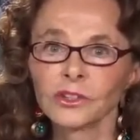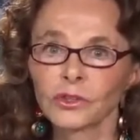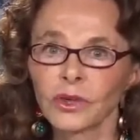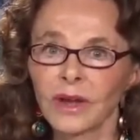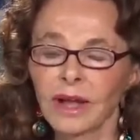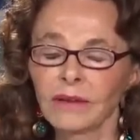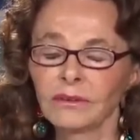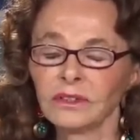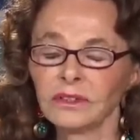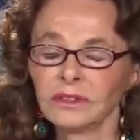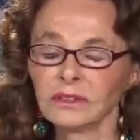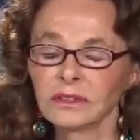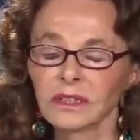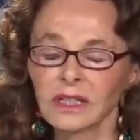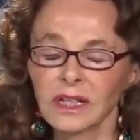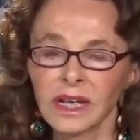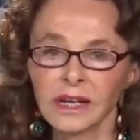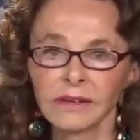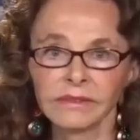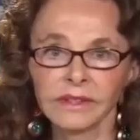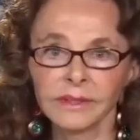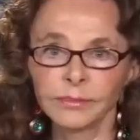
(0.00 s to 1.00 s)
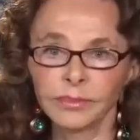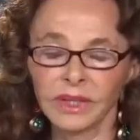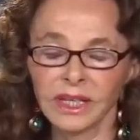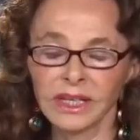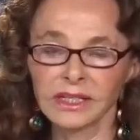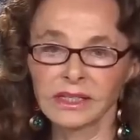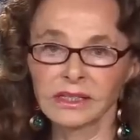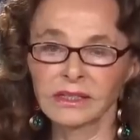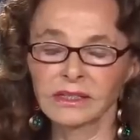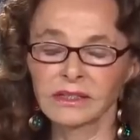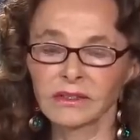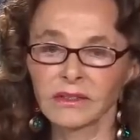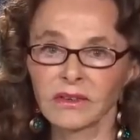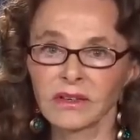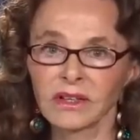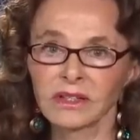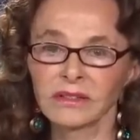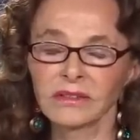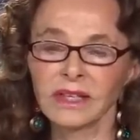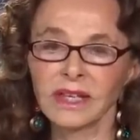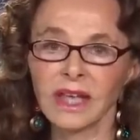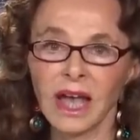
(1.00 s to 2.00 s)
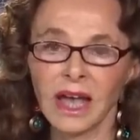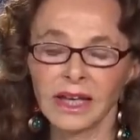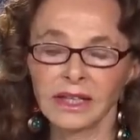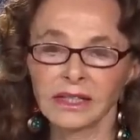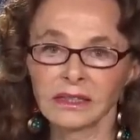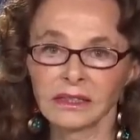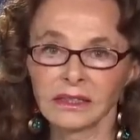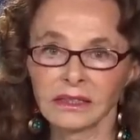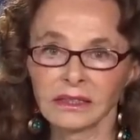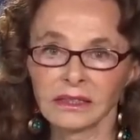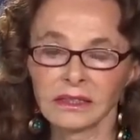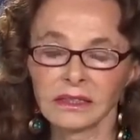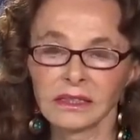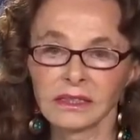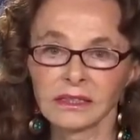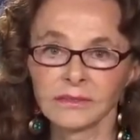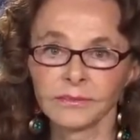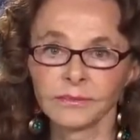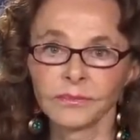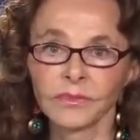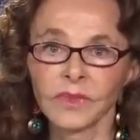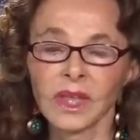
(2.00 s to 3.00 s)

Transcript: traveled every place on the island.